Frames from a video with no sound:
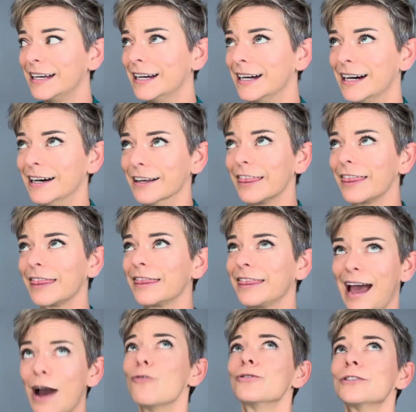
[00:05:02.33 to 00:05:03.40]

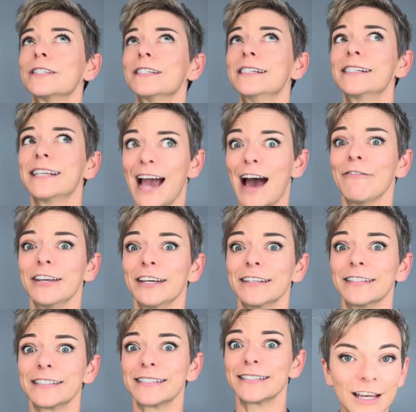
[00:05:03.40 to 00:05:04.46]
1,000
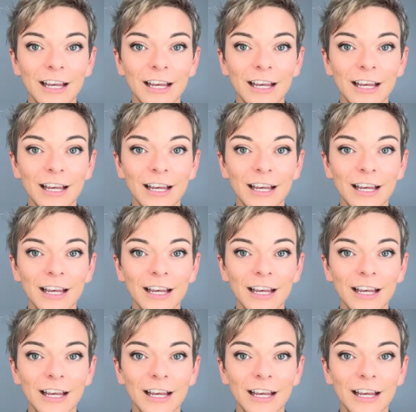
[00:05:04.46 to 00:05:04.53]
caveats.